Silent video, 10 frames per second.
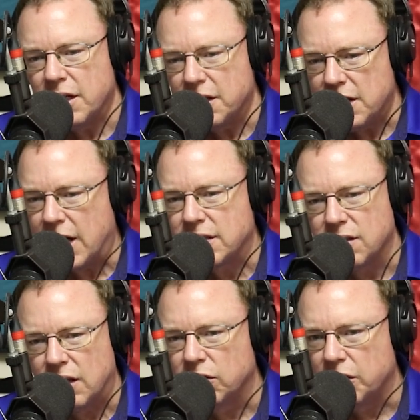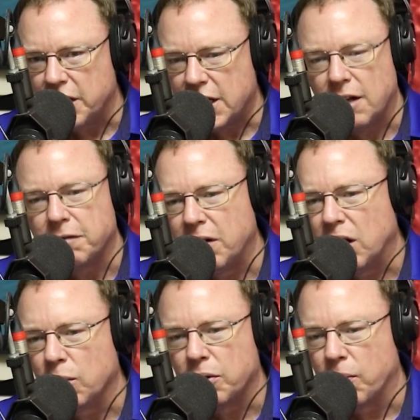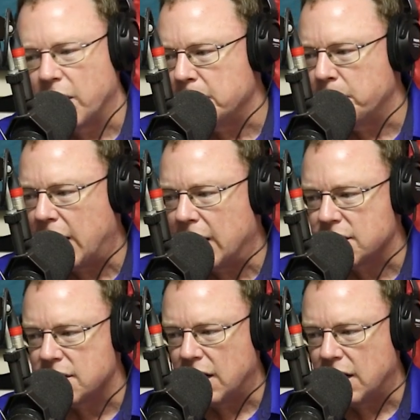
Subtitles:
the next level in the NFL with running backs.